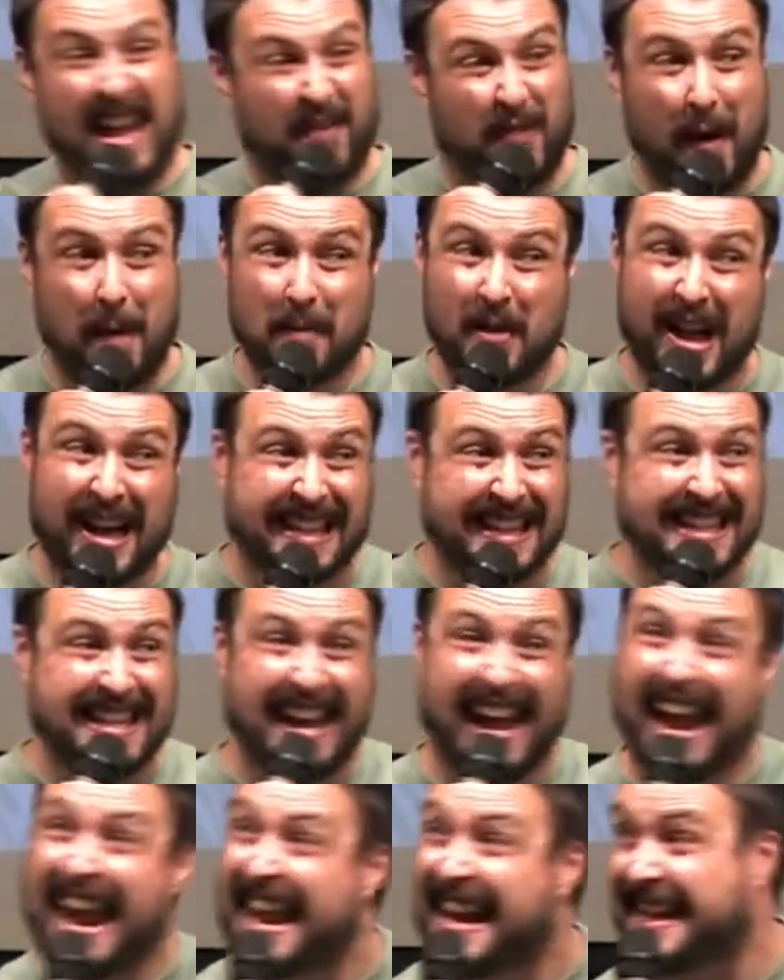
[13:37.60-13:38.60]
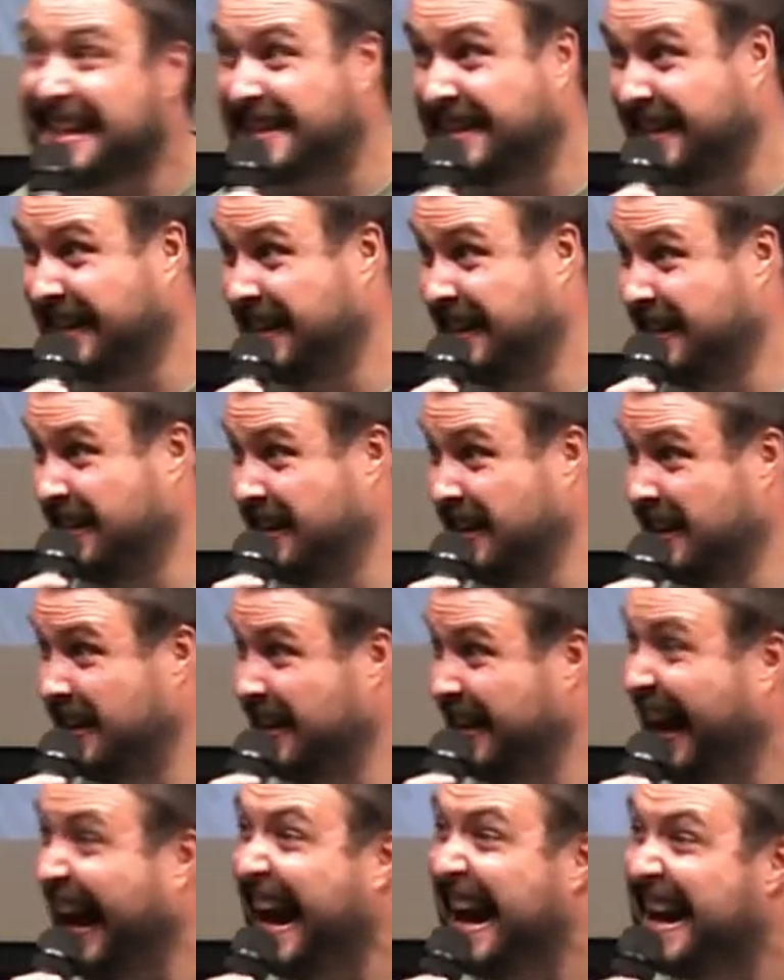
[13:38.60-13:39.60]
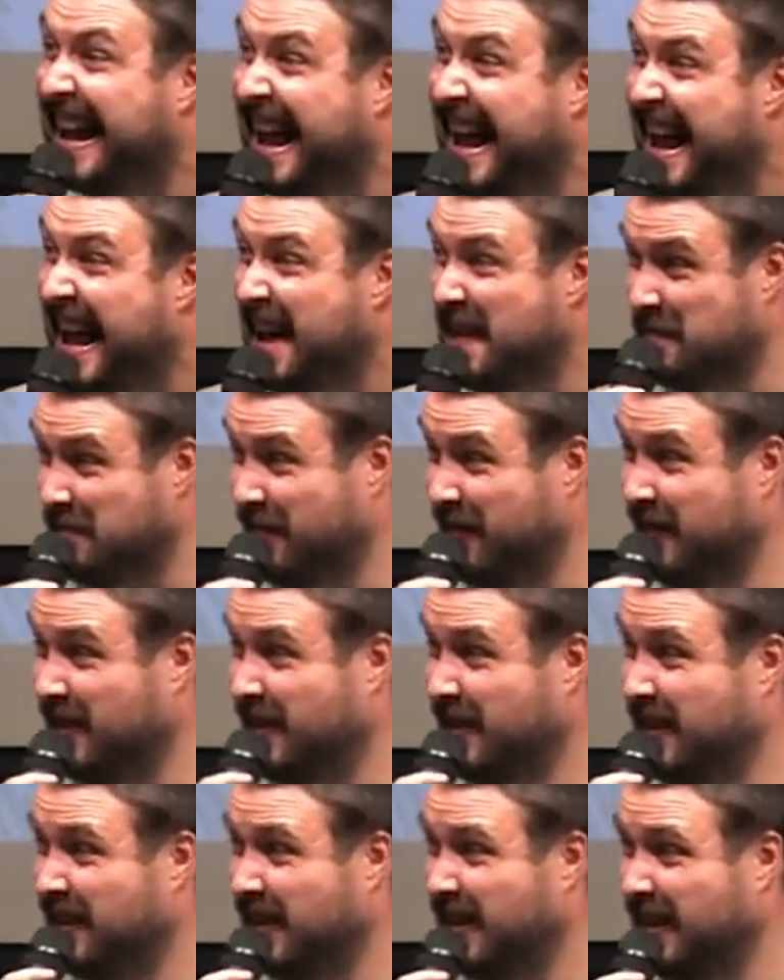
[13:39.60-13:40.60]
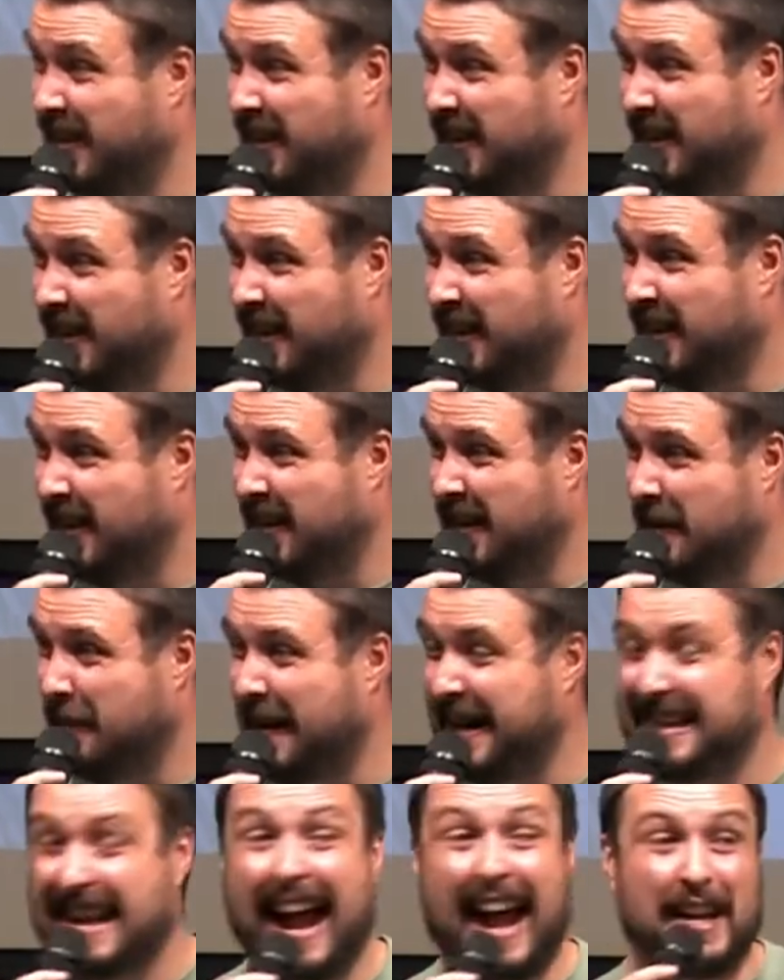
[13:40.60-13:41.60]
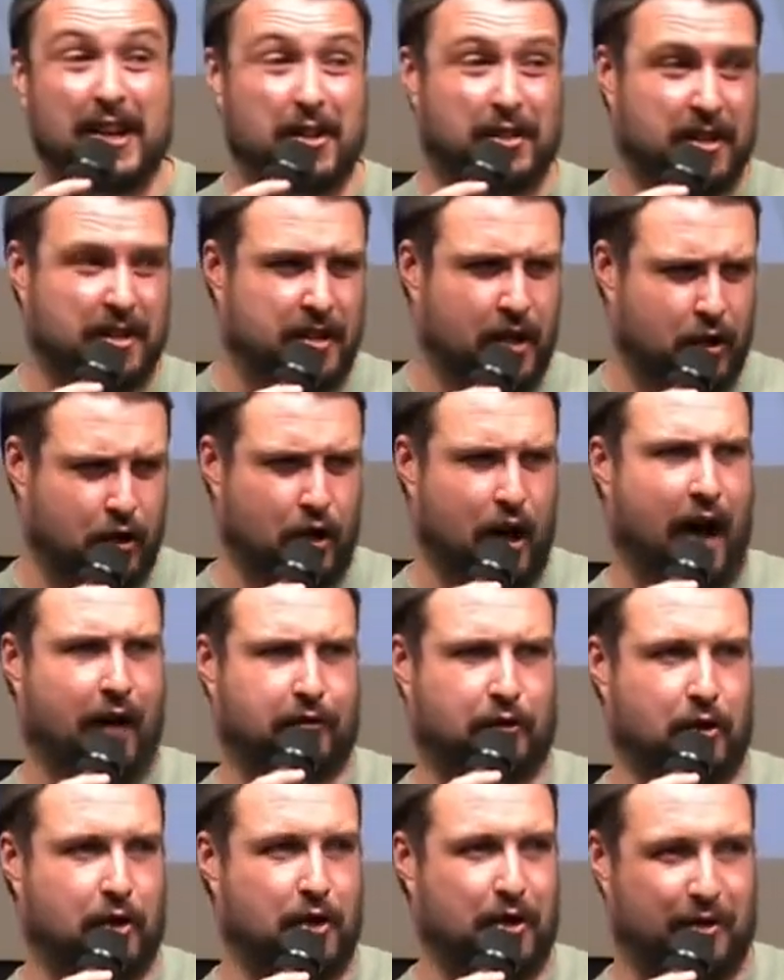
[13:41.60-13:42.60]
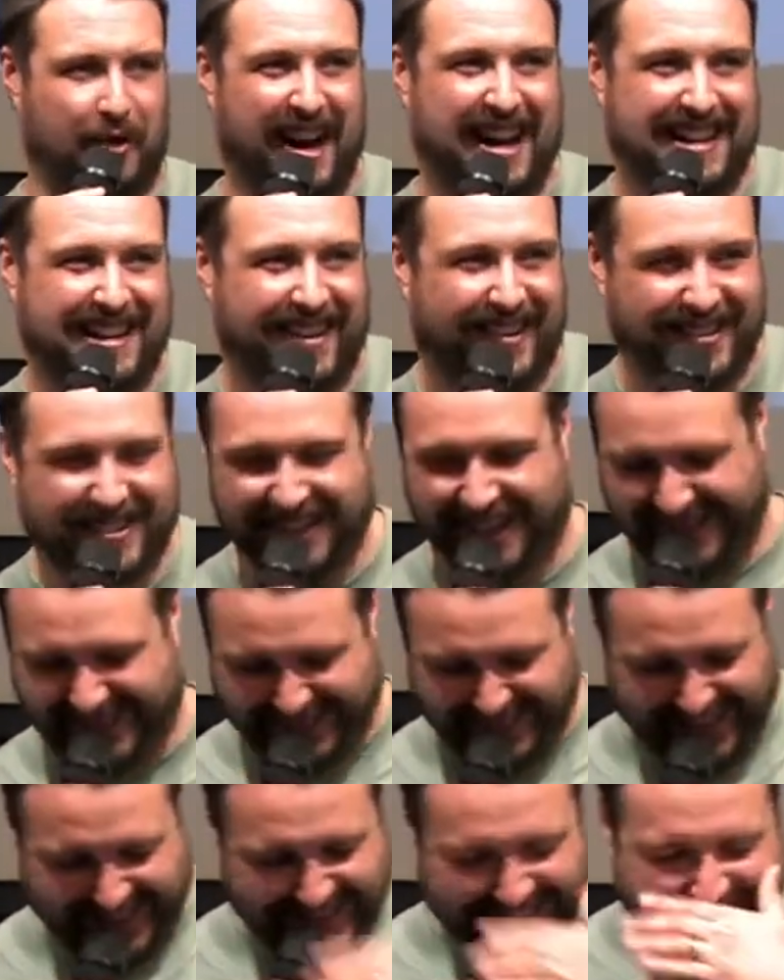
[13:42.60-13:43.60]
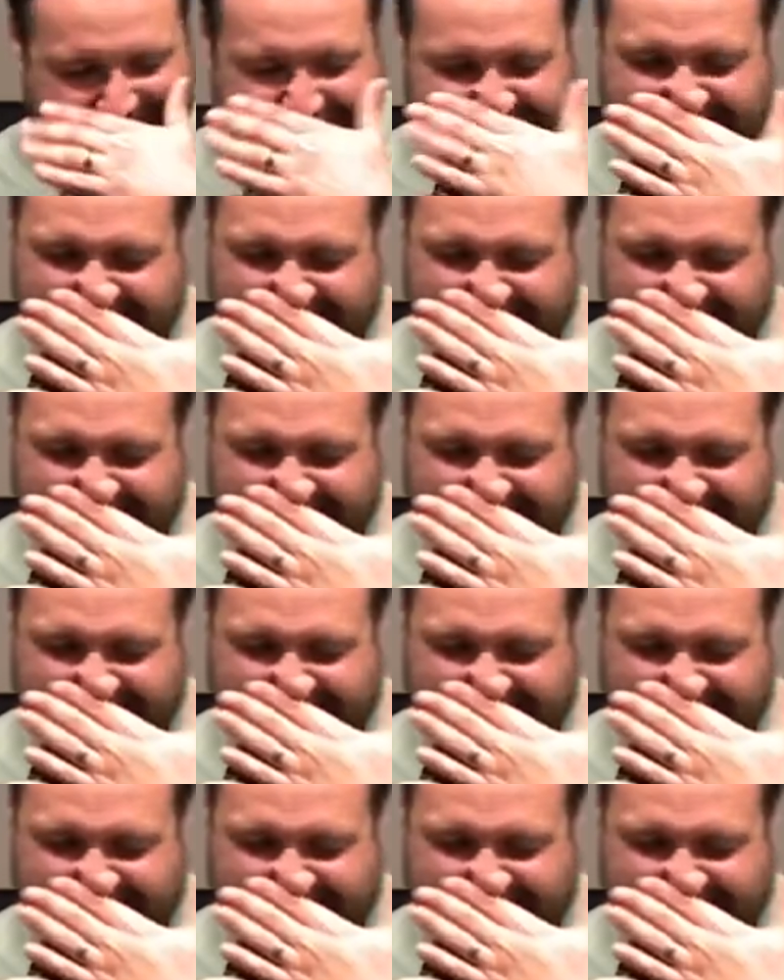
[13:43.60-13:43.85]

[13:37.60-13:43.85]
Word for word: If I'm lucky, 8 a.m. My dad used to say, good afternoon, right? You know what I'm talking about?